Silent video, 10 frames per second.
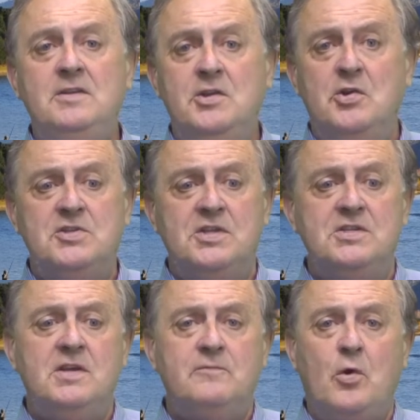it
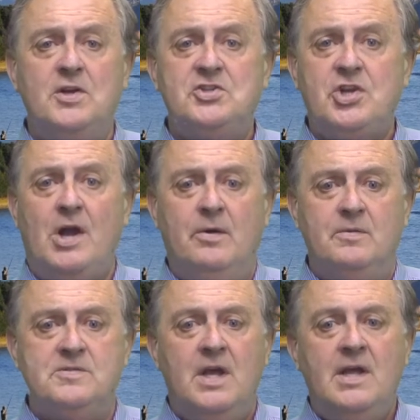uses for its
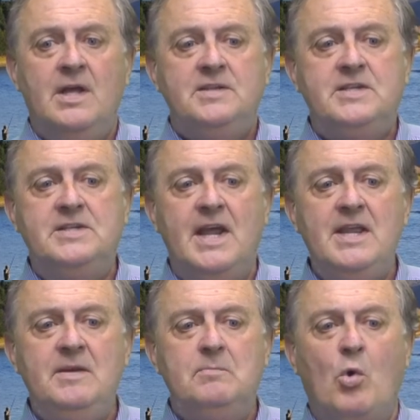shows. To
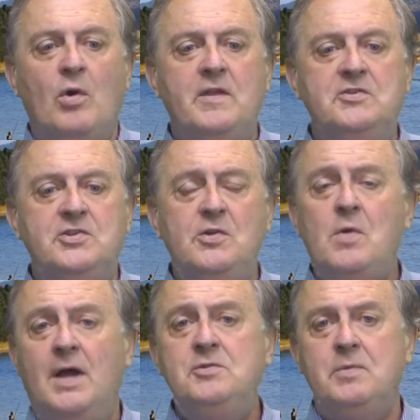date, more than
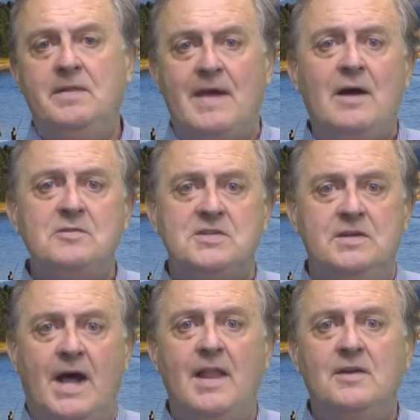
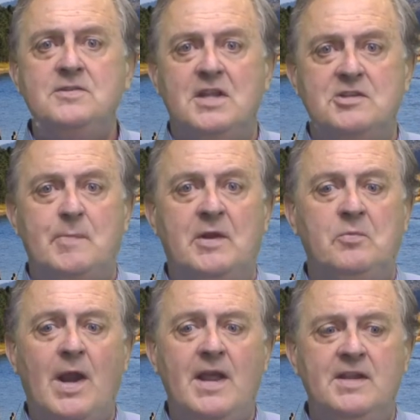$200,000 has
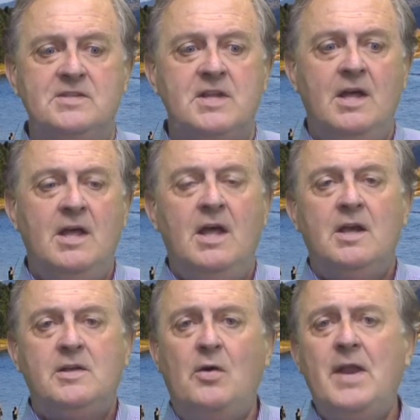been raised.
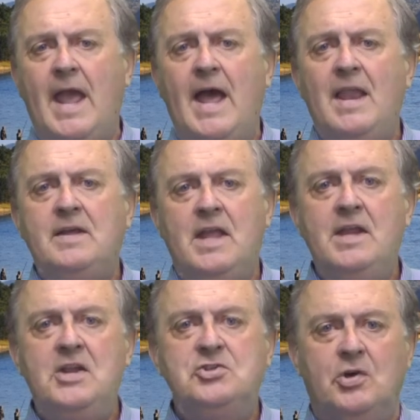Go to
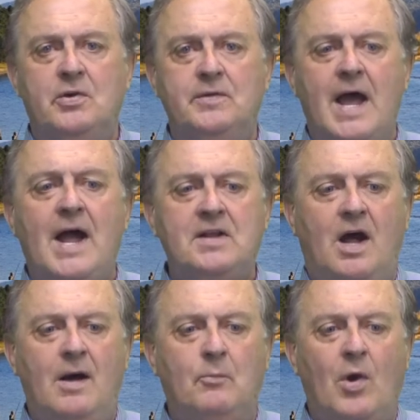
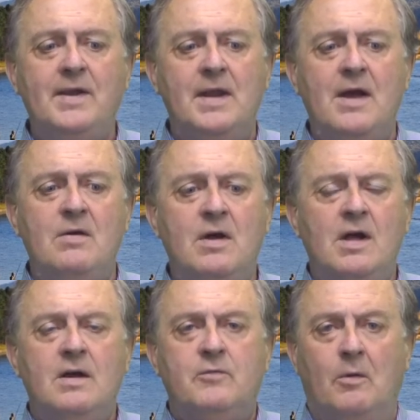AlleghenyJournal.com right now
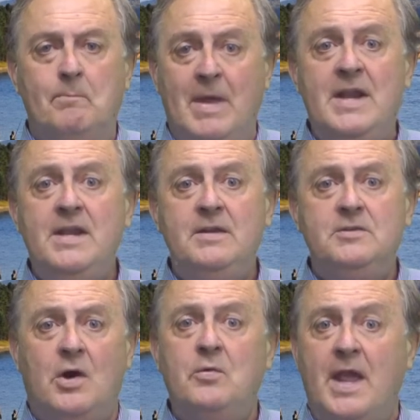for many
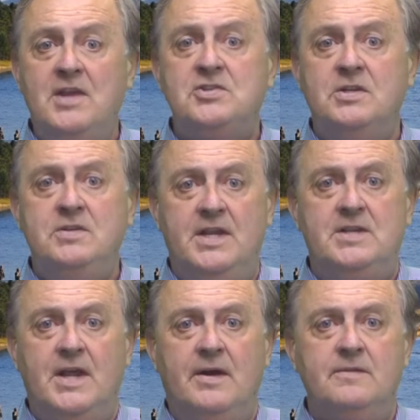donation
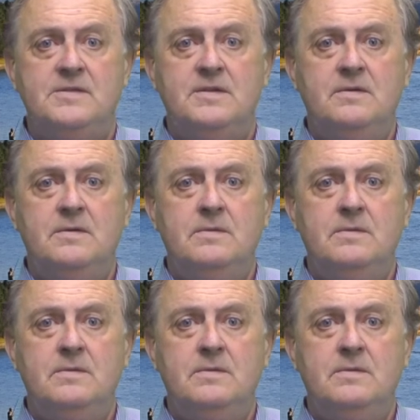details.